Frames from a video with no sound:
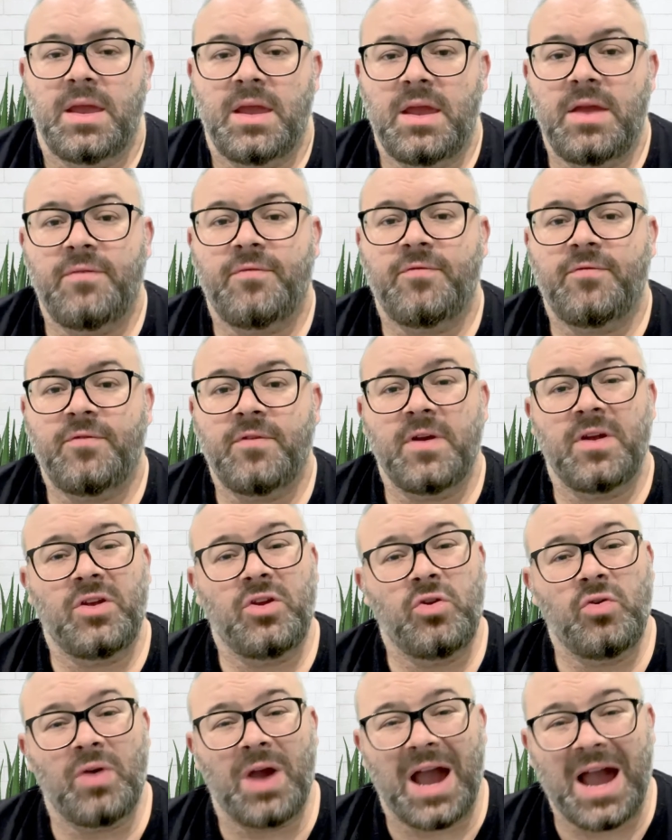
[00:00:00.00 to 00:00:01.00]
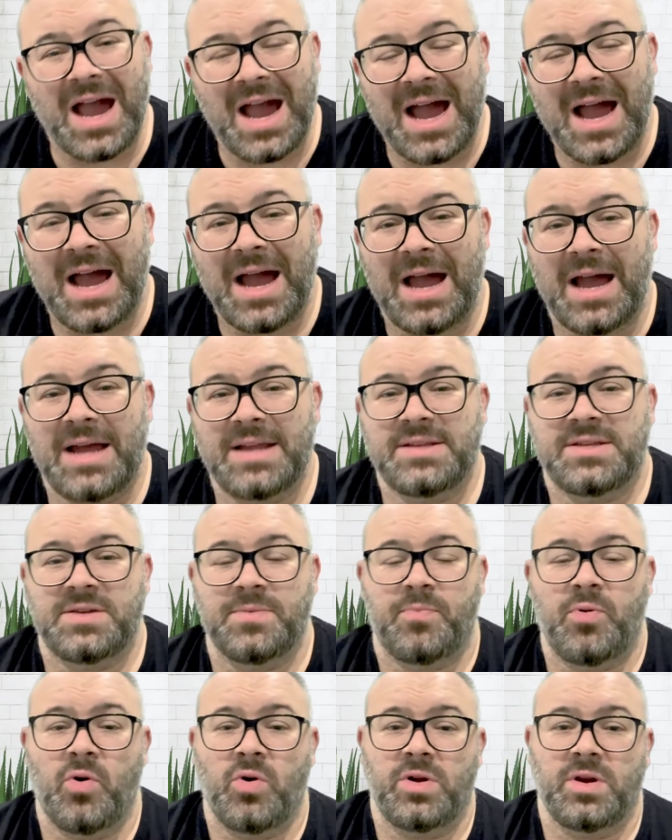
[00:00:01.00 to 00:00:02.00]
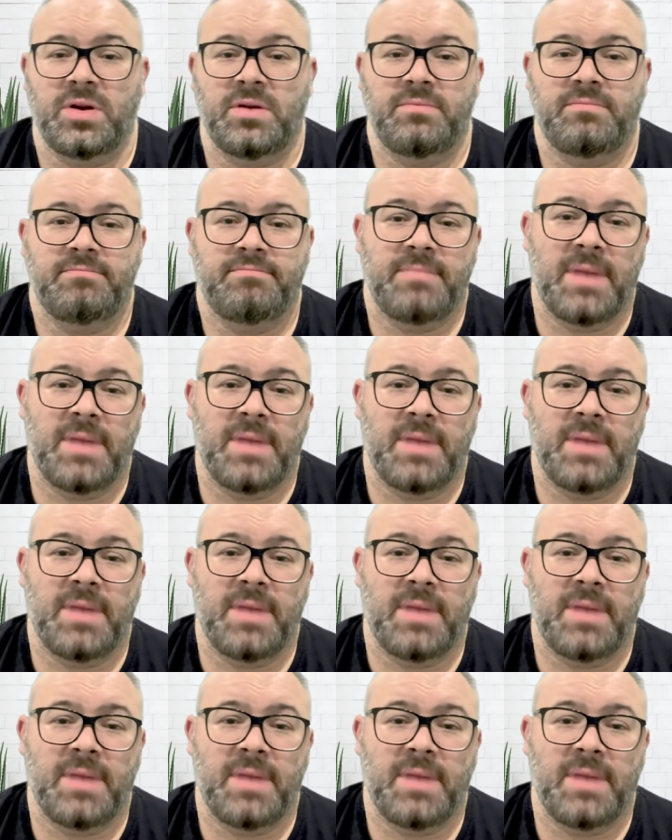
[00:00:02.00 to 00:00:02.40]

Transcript: If you are unsupported,